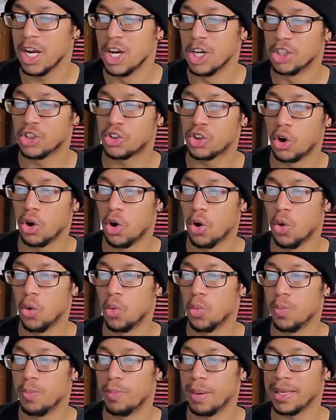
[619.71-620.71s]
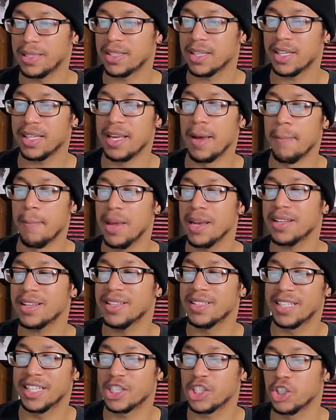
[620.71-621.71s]
So basically, a mint
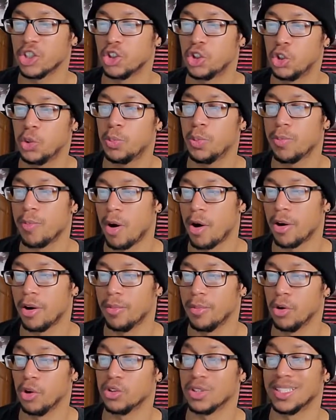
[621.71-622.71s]
condition Super Mario Bros.